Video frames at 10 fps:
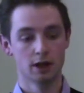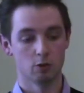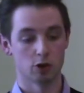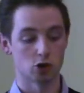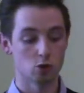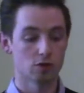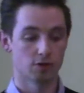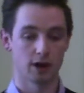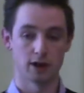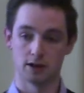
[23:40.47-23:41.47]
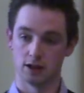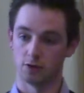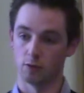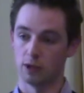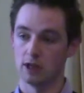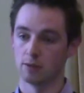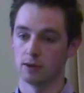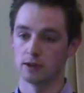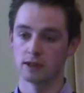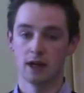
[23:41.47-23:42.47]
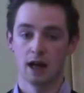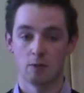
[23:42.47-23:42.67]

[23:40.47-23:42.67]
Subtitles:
which unified different peoples.